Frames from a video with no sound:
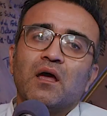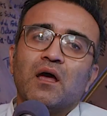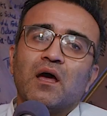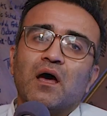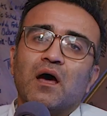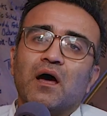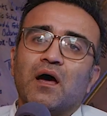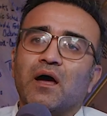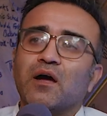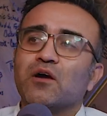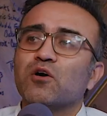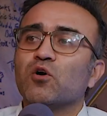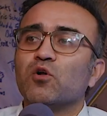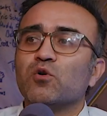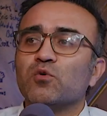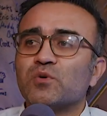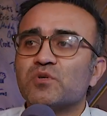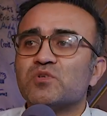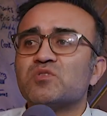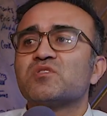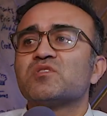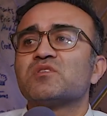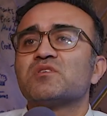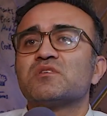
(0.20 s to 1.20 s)
I
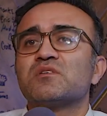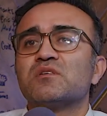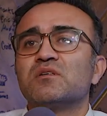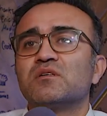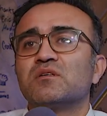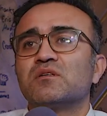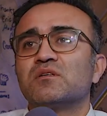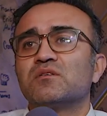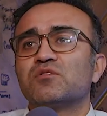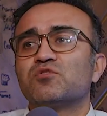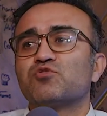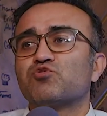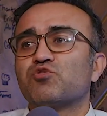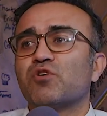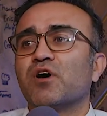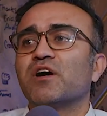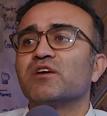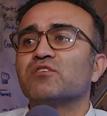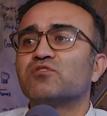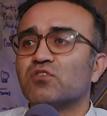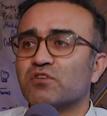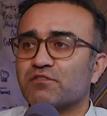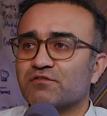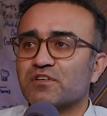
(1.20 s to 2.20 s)
always try
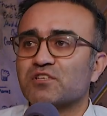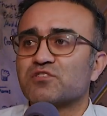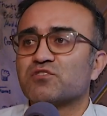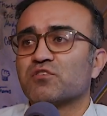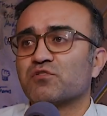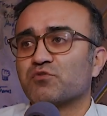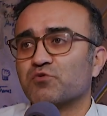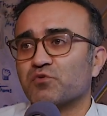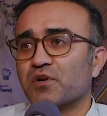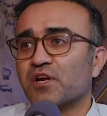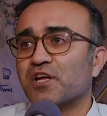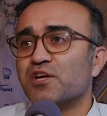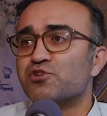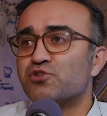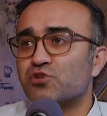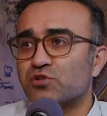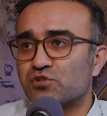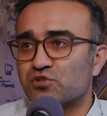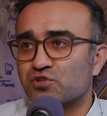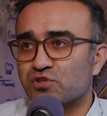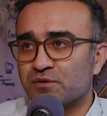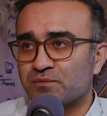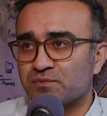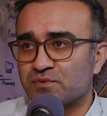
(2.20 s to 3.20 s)
to invest in
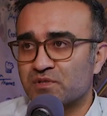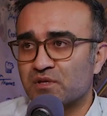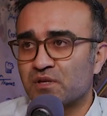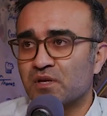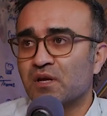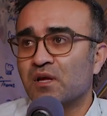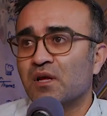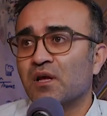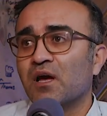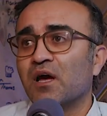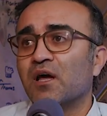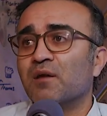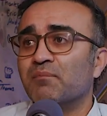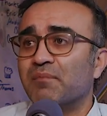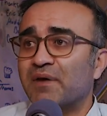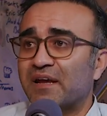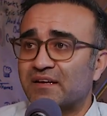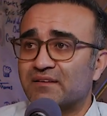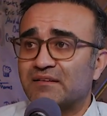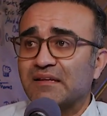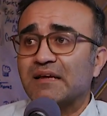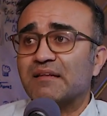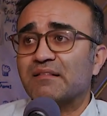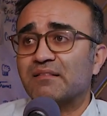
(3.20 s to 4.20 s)
relationships and make
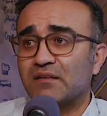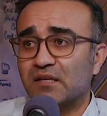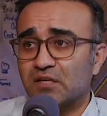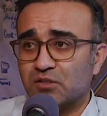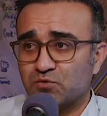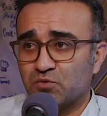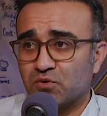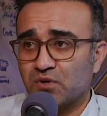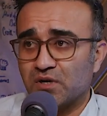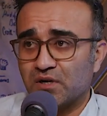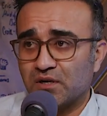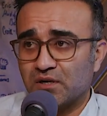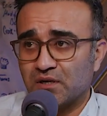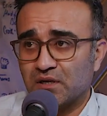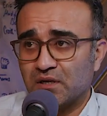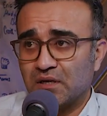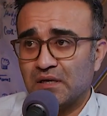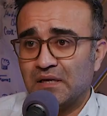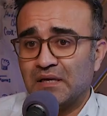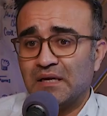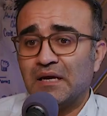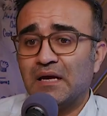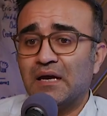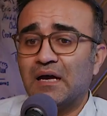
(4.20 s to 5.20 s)
that network.
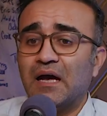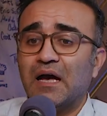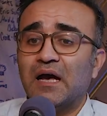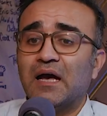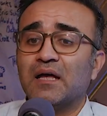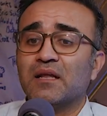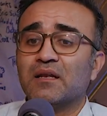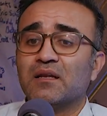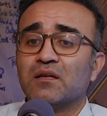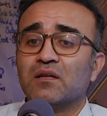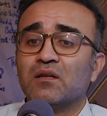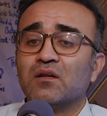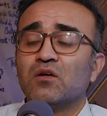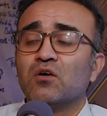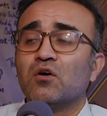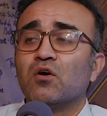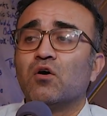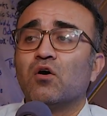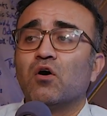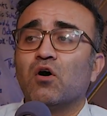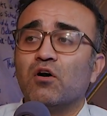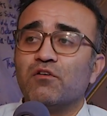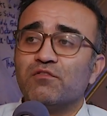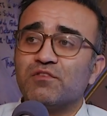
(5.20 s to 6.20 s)
And
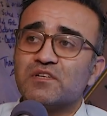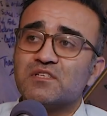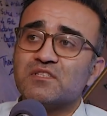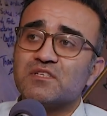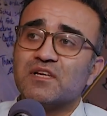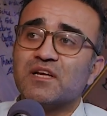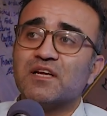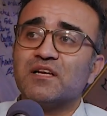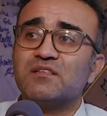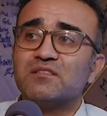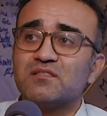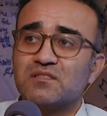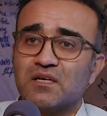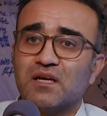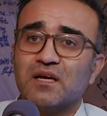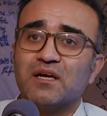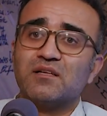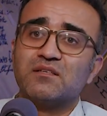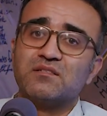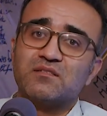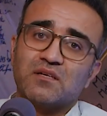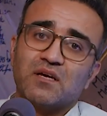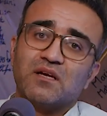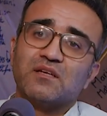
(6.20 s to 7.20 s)
obviously
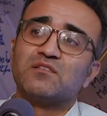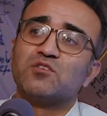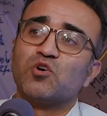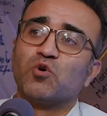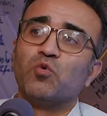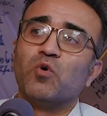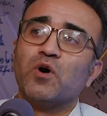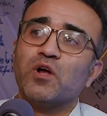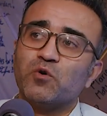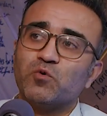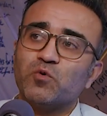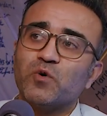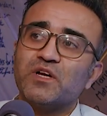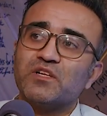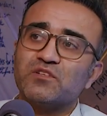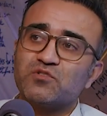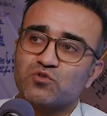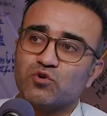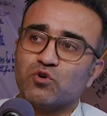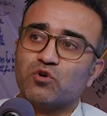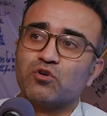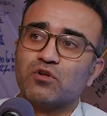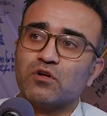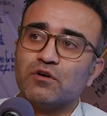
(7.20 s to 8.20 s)
it's a win-win
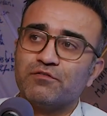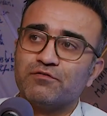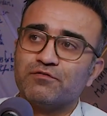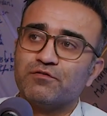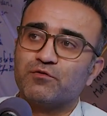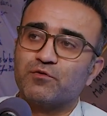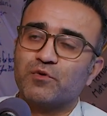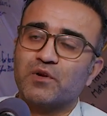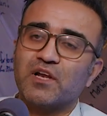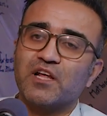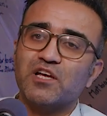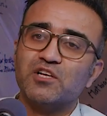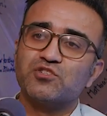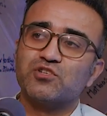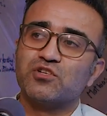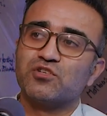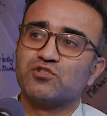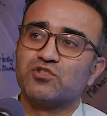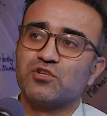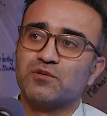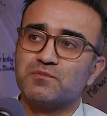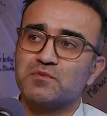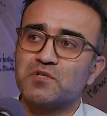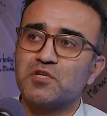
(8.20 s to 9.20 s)
sort of
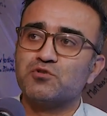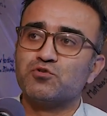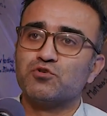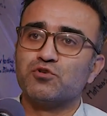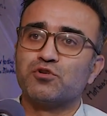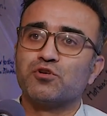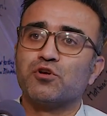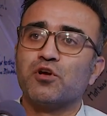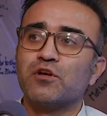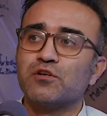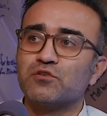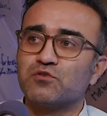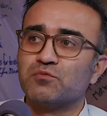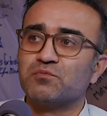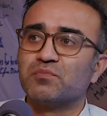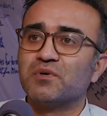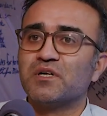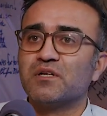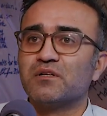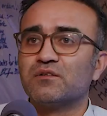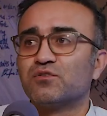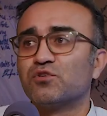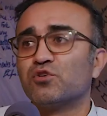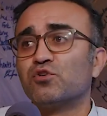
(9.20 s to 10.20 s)
relationship that you're going to
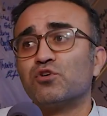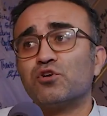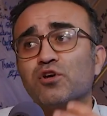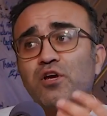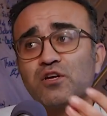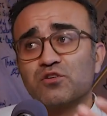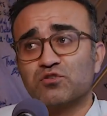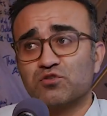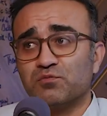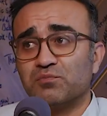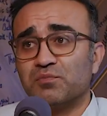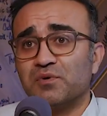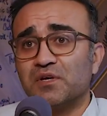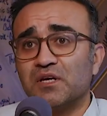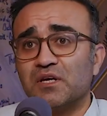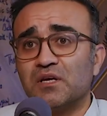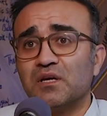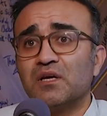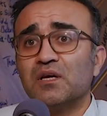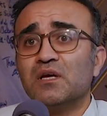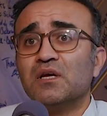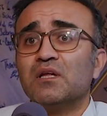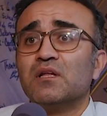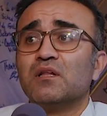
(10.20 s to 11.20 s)
build. You're going to be
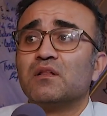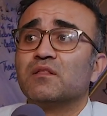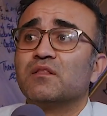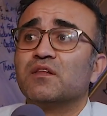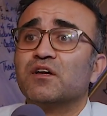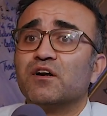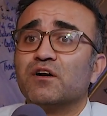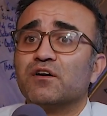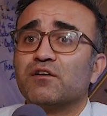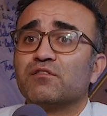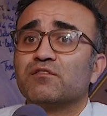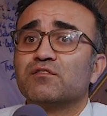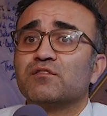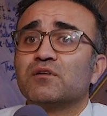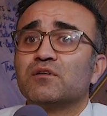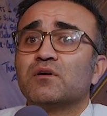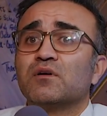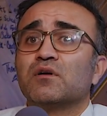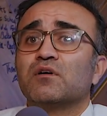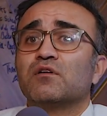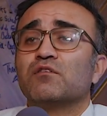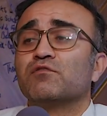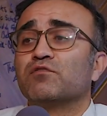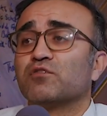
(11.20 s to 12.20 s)
there
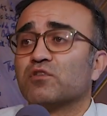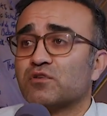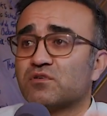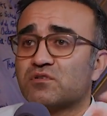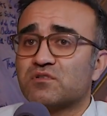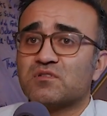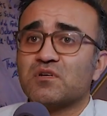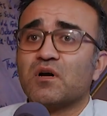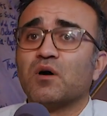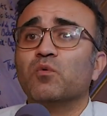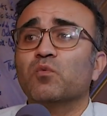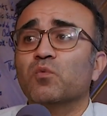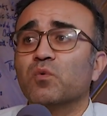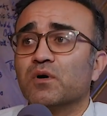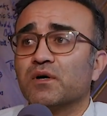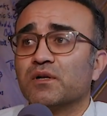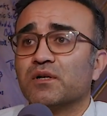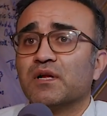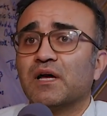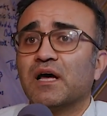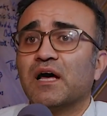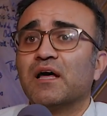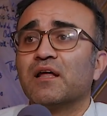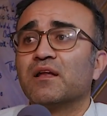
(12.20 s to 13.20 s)
for someone,
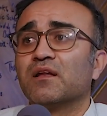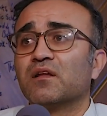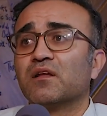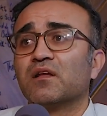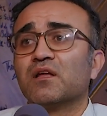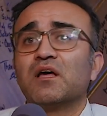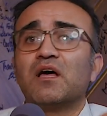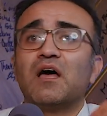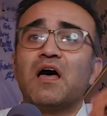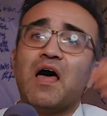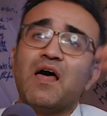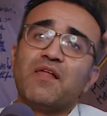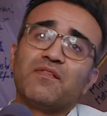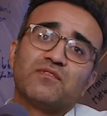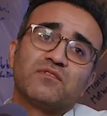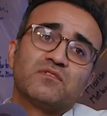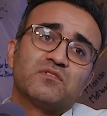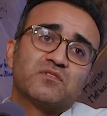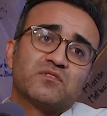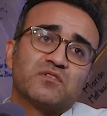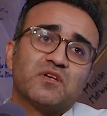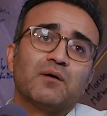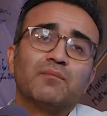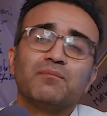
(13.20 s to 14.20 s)
and at
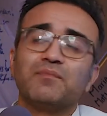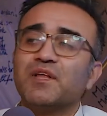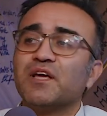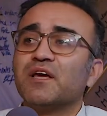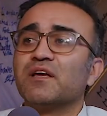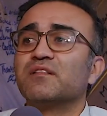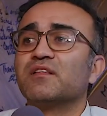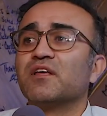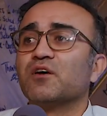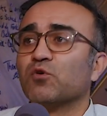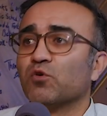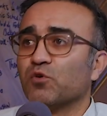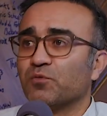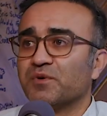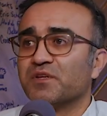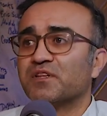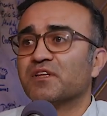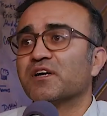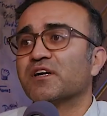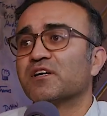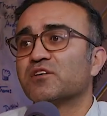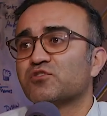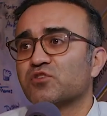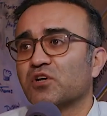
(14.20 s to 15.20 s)
someday they will be
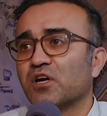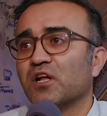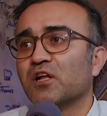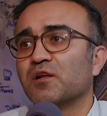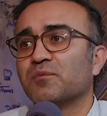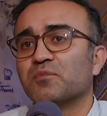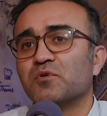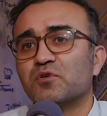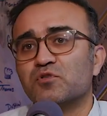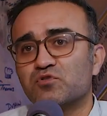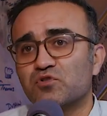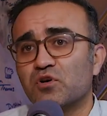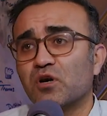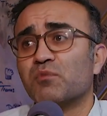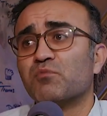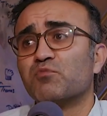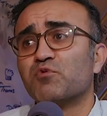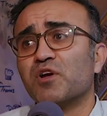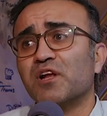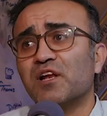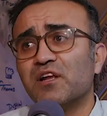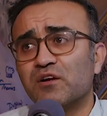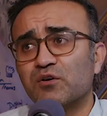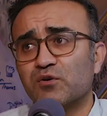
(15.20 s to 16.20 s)
there to help you. So I'm
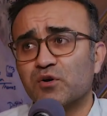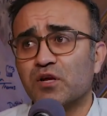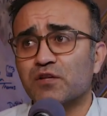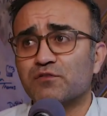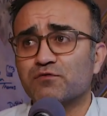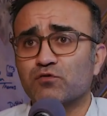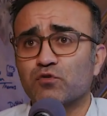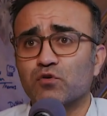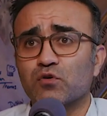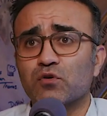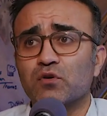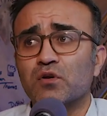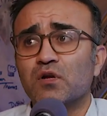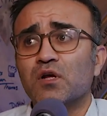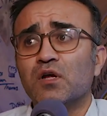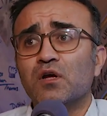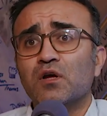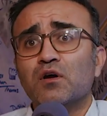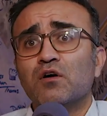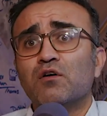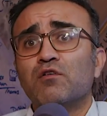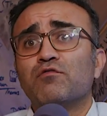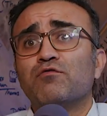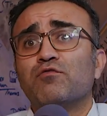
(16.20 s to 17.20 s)
really grateful
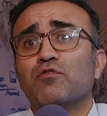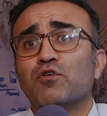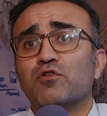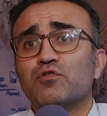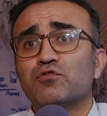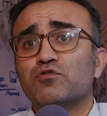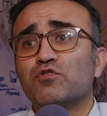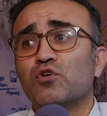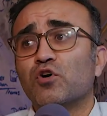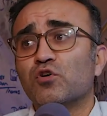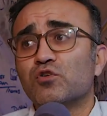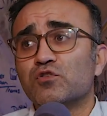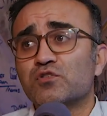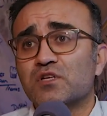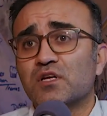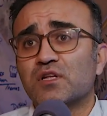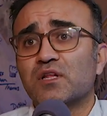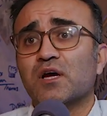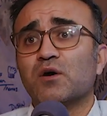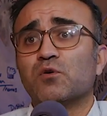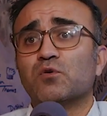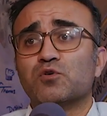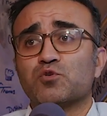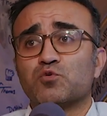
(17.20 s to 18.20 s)
for those that
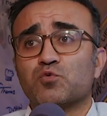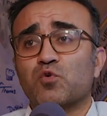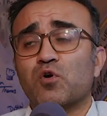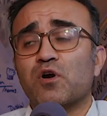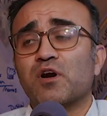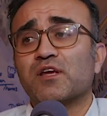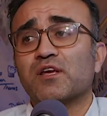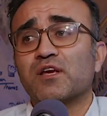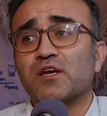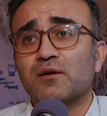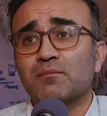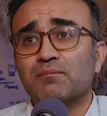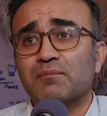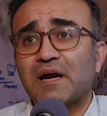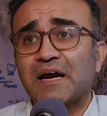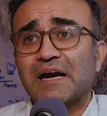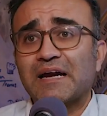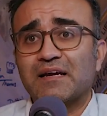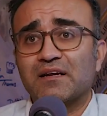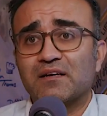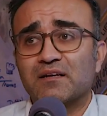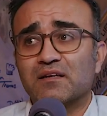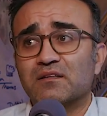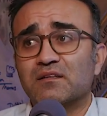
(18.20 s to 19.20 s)
I was working
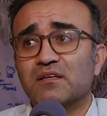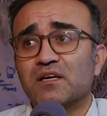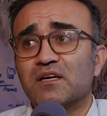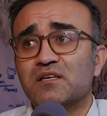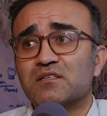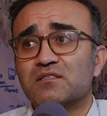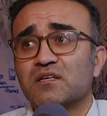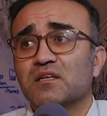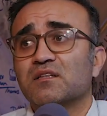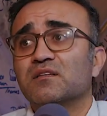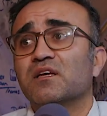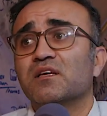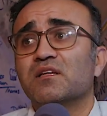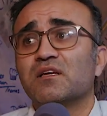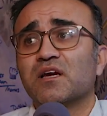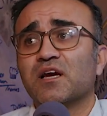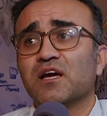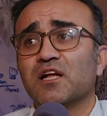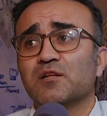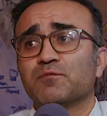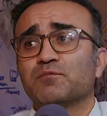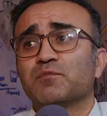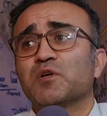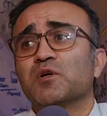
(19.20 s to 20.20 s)
back in the days, and they
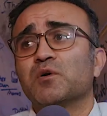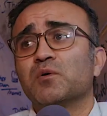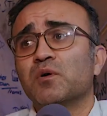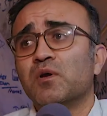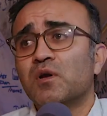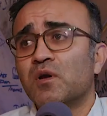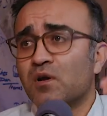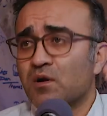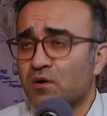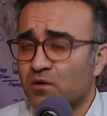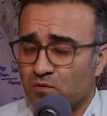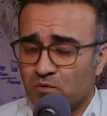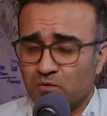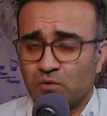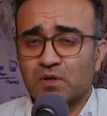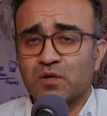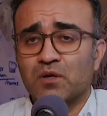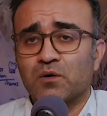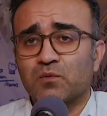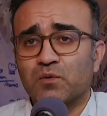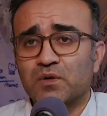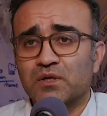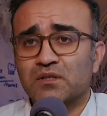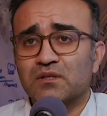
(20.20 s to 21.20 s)
helped me
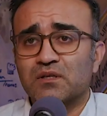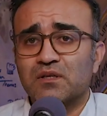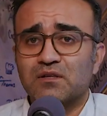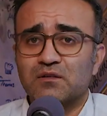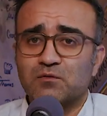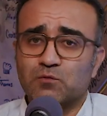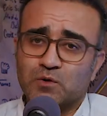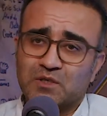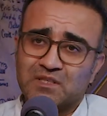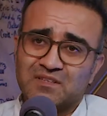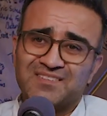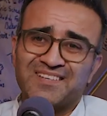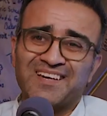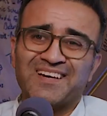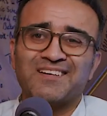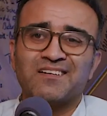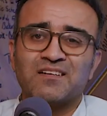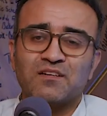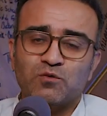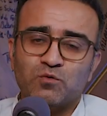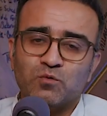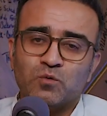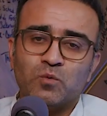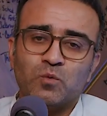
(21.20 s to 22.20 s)

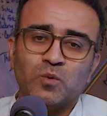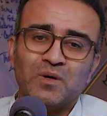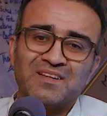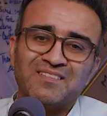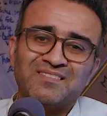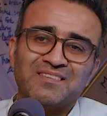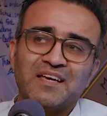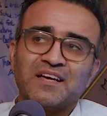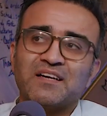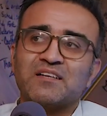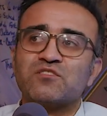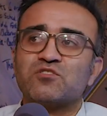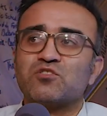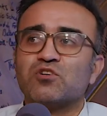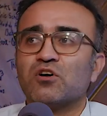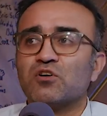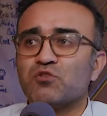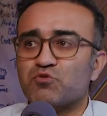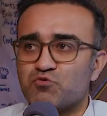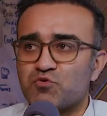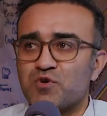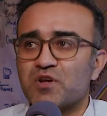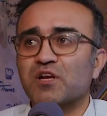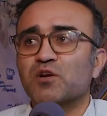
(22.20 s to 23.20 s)
when things
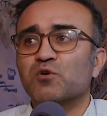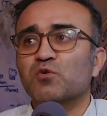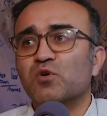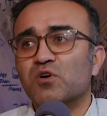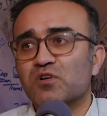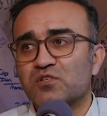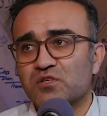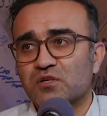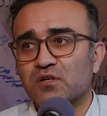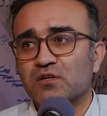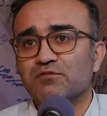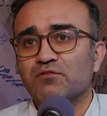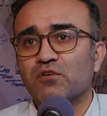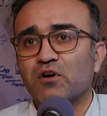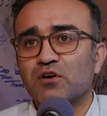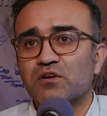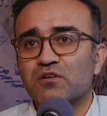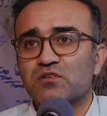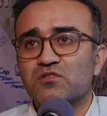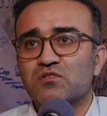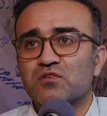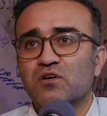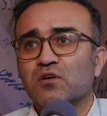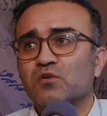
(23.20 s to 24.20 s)
got really worse in
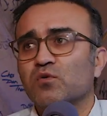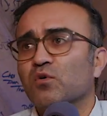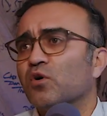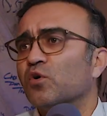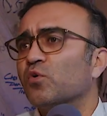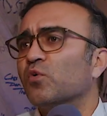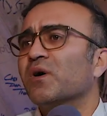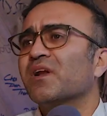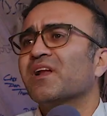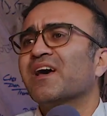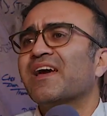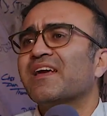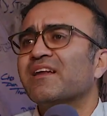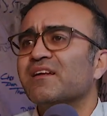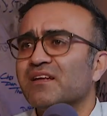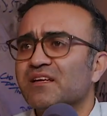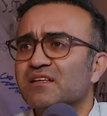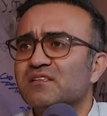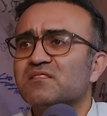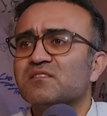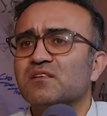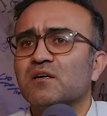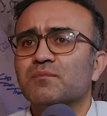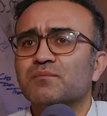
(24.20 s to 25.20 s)
Afghanistan, or when I
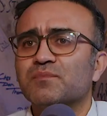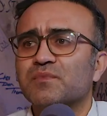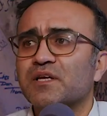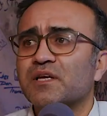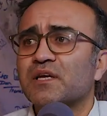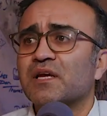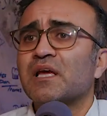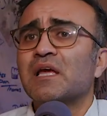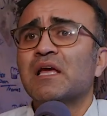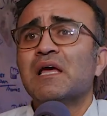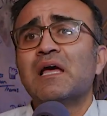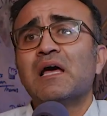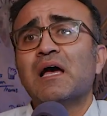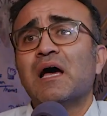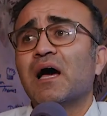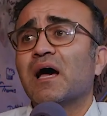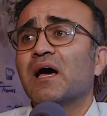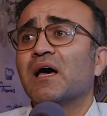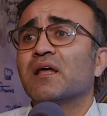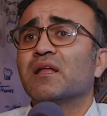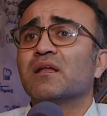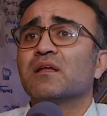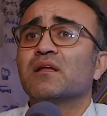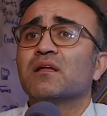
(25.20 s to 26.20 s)
need something.
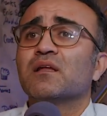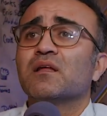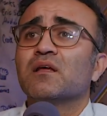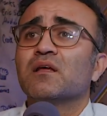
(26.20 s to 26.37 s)
And